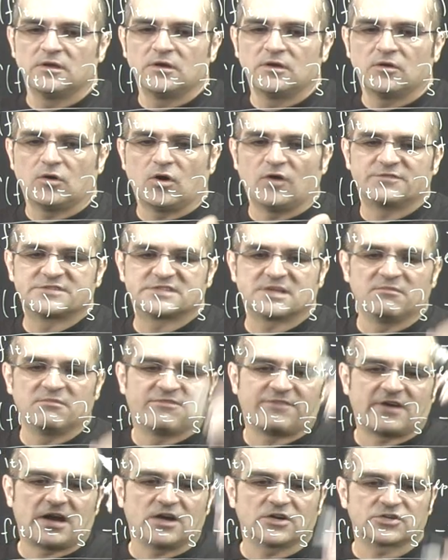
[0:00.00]
of some
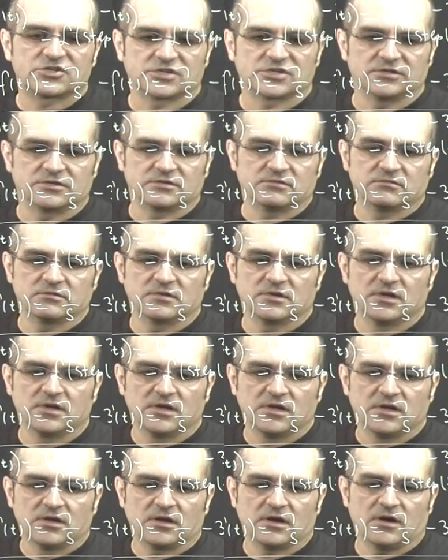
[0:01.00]
function
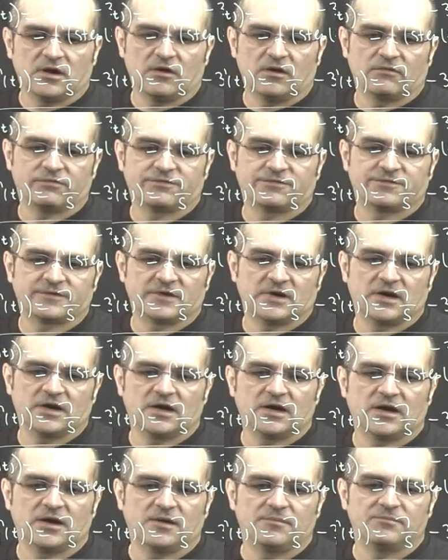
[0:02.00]
of
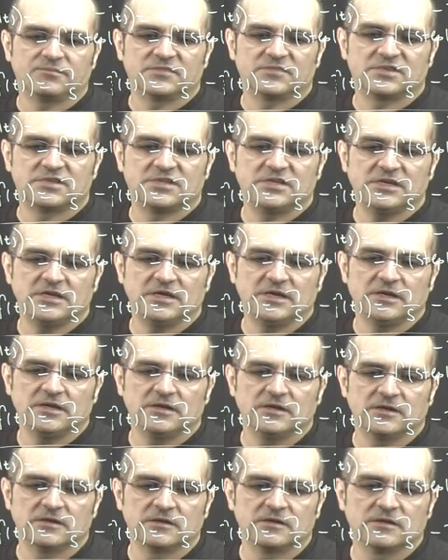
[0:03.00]
t
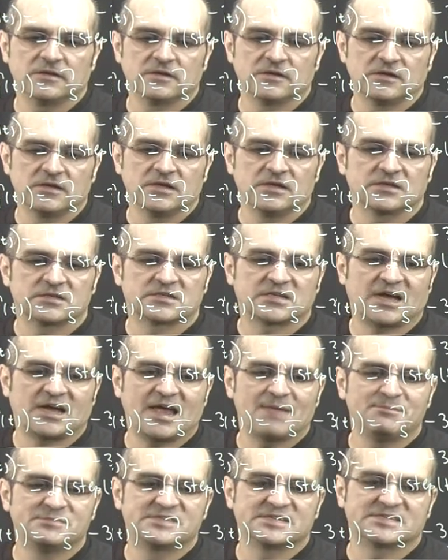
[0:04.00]

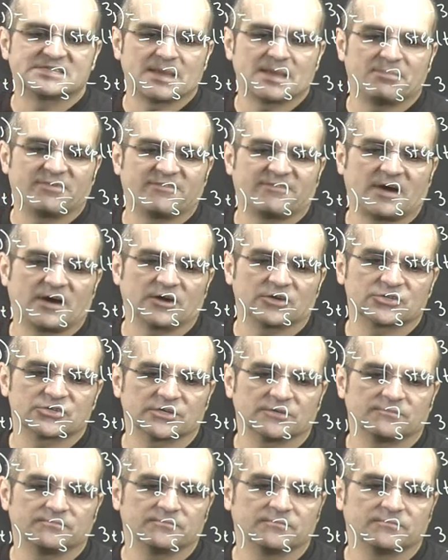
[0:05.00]
times the step function?